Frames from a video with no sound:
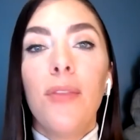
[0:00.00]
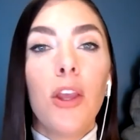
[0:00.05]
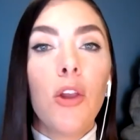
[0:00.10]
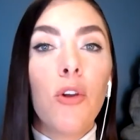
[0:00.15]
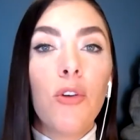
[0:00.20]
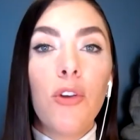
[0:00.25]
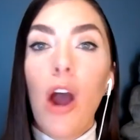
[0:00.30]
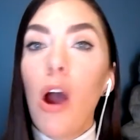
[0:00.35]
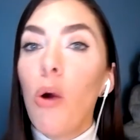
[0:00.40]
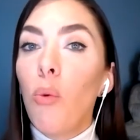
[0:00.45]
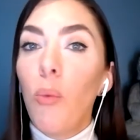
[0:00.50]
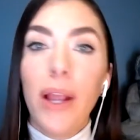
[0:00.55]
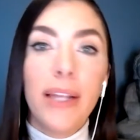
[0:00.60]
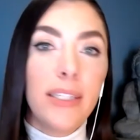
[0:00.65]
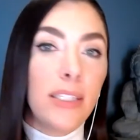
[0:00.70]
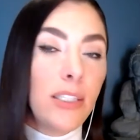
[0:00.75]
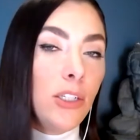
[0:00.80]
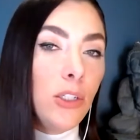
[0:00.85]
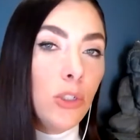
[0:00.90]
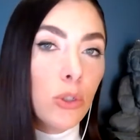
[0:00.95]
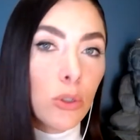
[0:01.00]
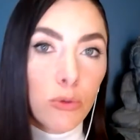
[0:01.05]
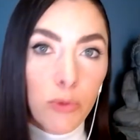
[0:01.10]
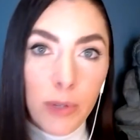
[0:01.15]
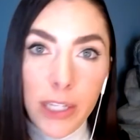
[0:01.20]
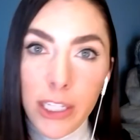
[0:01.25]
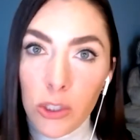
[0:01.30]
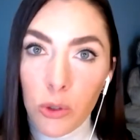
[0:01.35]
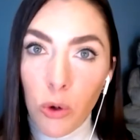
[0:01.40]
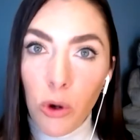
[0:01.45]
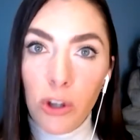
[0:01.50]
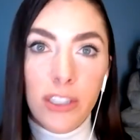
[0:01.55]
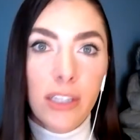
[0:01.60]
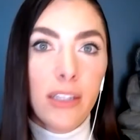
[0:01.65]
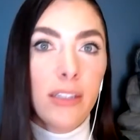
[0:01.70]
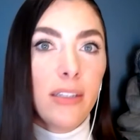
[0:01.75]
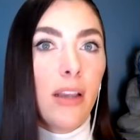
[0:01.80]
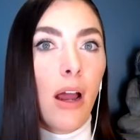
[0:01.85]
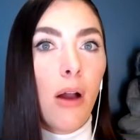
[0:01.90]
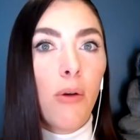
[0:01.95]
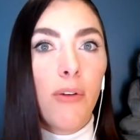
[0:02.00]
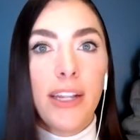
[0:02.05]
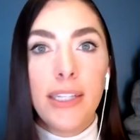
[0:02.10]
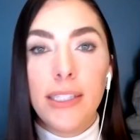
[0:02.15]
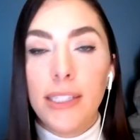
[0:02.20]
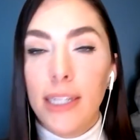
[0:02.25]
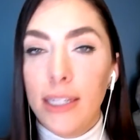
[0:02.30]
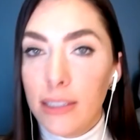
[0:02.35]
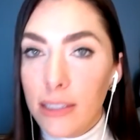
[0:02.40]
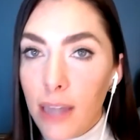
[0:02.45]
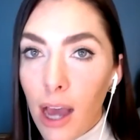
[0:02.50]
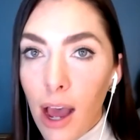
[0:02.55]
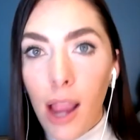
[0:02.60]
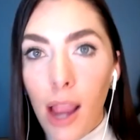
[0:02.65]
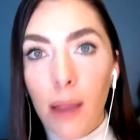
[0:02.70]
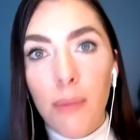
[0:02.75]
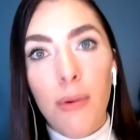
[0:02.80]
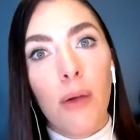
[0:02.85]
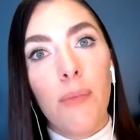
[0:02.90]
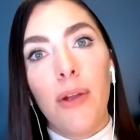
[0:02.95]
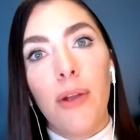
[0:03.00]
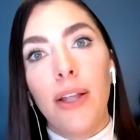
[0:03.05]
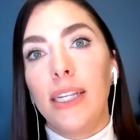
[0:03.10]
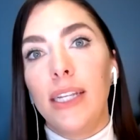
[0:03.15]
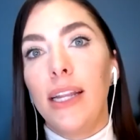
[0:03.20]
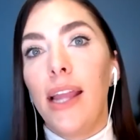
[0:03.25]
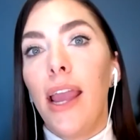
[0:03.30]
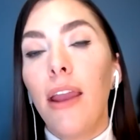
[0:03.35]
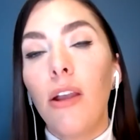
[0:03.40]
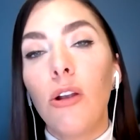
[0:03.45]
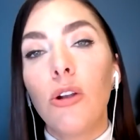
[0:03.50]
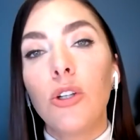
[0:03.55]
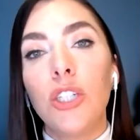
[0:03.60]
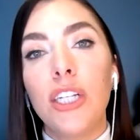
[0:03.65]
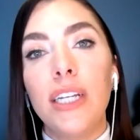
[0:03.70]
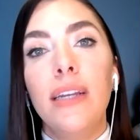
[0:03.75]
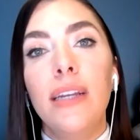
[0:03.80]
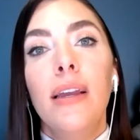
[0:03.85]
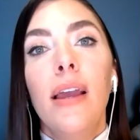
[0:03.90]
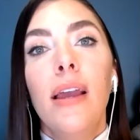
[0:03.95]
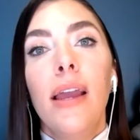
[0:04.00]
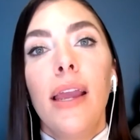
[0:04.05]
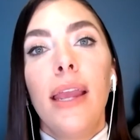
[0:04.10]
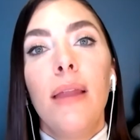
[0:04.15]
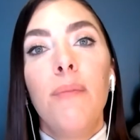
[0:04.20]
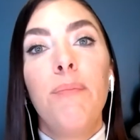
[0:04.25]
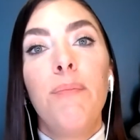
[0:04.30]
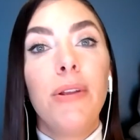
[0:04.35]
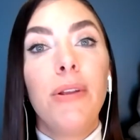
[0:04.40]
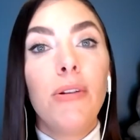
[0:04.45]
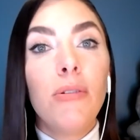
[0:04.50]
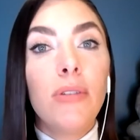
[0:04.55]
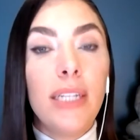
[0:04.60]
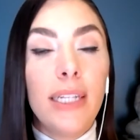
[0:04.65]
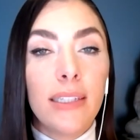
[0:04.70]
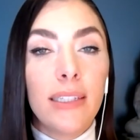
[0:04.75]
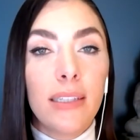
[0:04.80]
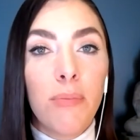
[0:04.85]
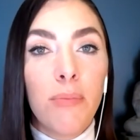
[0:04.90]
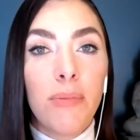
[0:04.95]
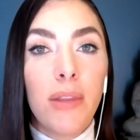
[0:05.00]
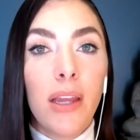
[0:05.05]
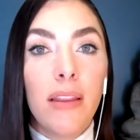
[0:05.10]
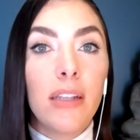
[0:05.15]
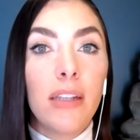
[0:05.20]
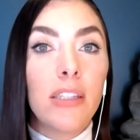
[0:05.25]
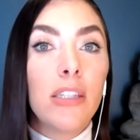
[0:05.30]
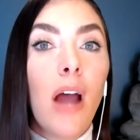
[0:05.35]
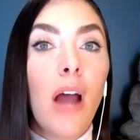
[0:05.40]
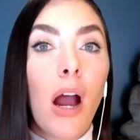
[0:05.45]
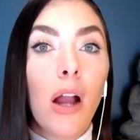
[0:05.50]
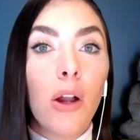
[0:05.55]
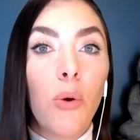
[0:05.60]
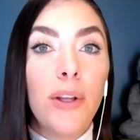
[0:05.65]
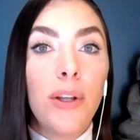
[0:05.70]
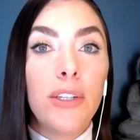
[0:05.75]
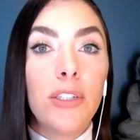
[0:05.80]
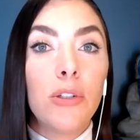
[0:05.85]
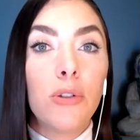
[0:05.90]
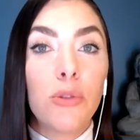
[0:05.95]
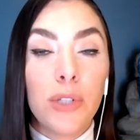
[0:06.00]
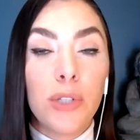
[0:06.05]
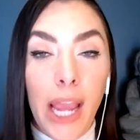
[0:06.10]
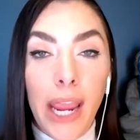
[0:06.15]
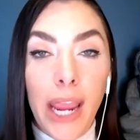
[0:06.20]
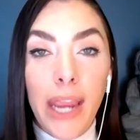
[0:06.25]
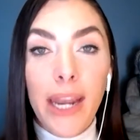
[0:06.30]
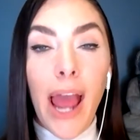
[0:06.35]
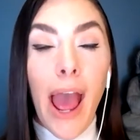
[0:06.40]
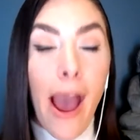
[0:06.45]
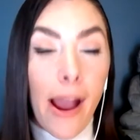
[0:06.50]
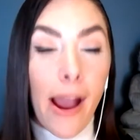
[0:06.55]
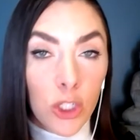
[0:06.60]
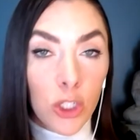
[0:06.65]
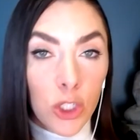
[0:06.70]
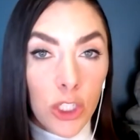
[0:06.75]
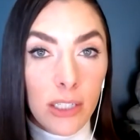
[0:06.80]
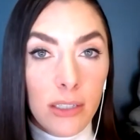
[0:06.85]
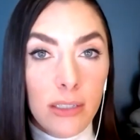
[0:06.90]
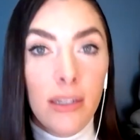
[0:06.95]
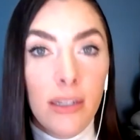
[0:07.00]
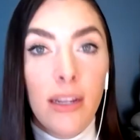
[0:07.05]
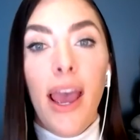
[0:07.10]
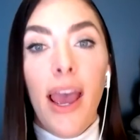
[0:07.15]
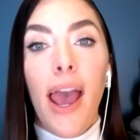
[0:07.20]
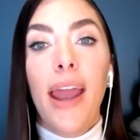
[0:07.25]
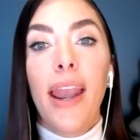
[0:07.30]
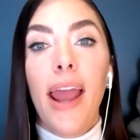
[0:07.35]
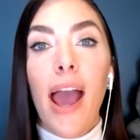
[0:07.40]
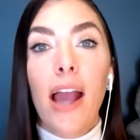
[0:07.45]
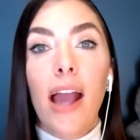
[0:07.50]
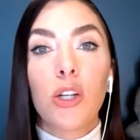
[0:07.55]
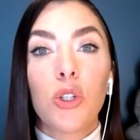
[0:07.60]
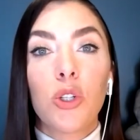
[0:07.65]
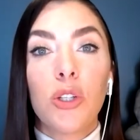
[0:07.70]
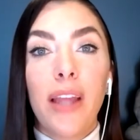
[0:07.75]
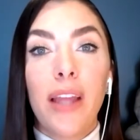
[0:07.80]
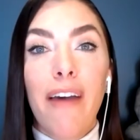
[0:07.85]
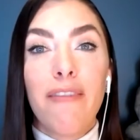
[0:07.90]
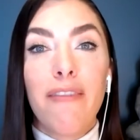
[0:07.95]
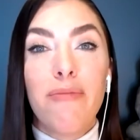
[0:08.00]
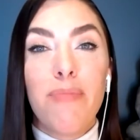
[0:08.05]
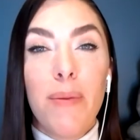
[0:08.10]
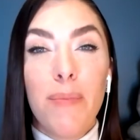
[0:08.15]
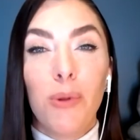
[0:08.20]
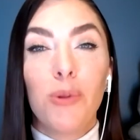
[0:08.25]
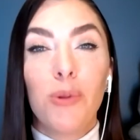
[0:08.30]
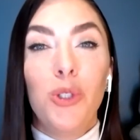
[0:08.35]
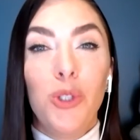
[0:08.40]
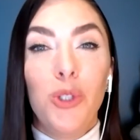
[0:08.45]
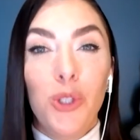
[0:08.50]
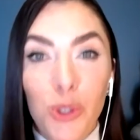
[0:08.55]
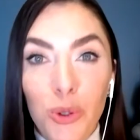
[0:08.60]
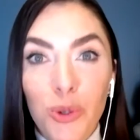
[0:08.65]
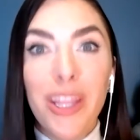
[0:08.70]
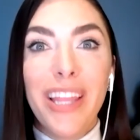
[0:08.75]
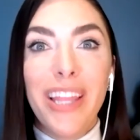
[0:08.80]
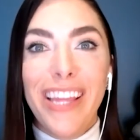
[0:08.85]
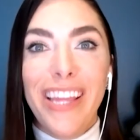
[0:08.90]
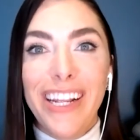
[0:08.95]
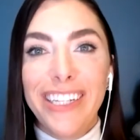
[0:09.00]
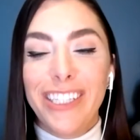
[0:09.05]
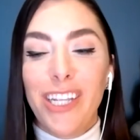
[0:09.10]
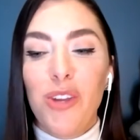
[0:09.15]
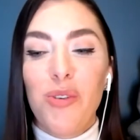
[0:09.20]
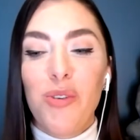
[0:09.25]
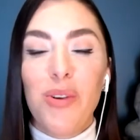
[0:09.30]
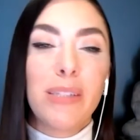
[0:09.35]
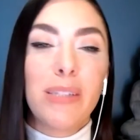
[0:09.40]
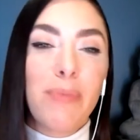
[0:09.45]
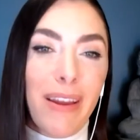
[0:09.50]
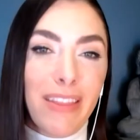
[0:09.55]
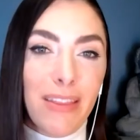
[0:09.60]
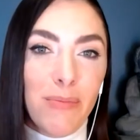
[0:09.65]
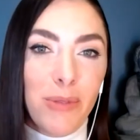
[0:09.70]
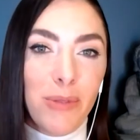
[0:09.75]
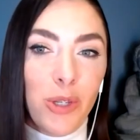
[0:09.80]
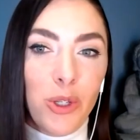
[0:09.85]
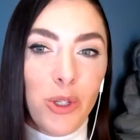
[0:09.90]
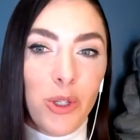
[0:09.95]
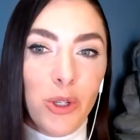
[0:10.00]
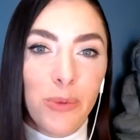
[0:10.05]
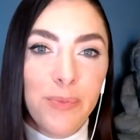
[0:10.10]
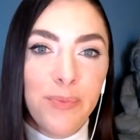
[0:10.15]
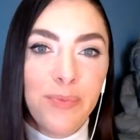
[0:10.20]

that you're not wasting your resources, not wasting time, not wasting energy in building something that's not going to create action and actually have people do the things that you expect them to do.